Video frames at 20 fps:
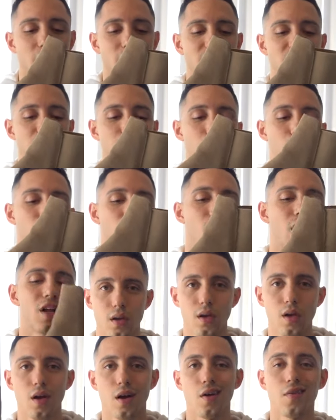comfortable
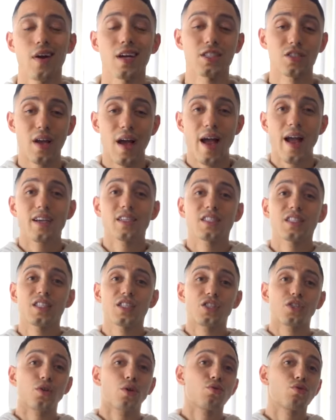all right, so I
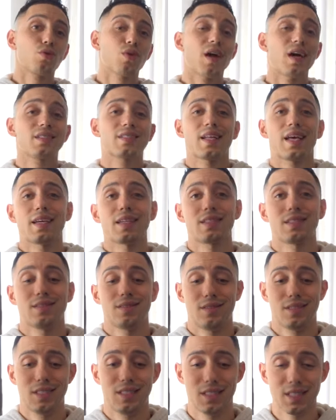actually showed you guys like
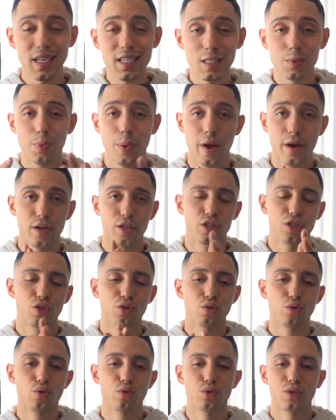six pair of
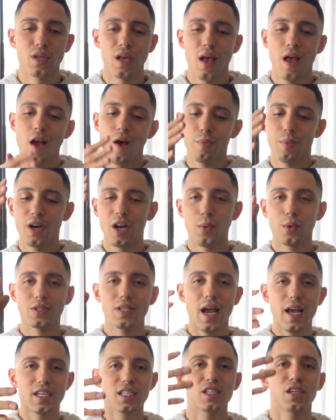shoes, but it was
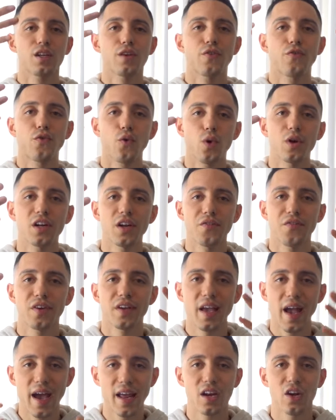actually four
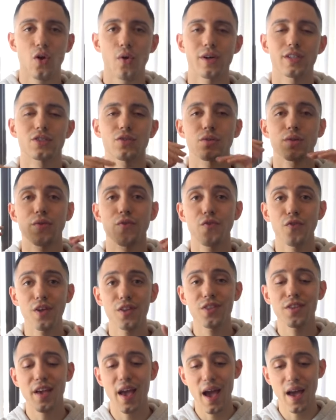different categories. So the
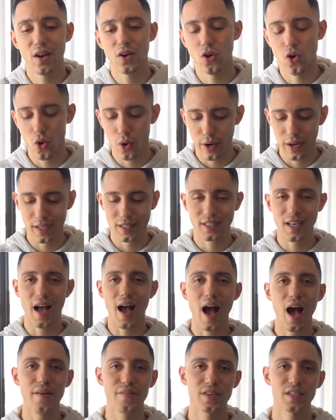fifth category is
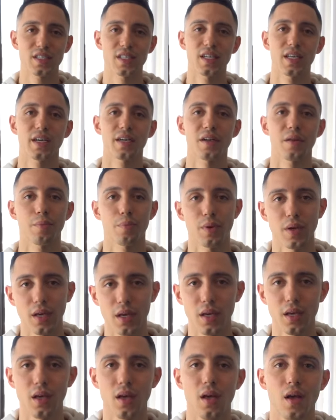obviously gonna
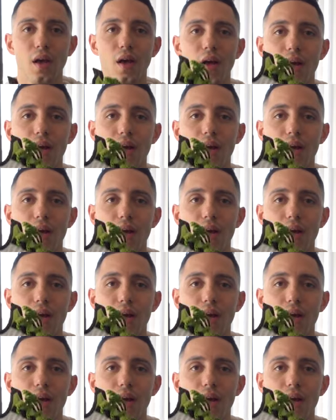be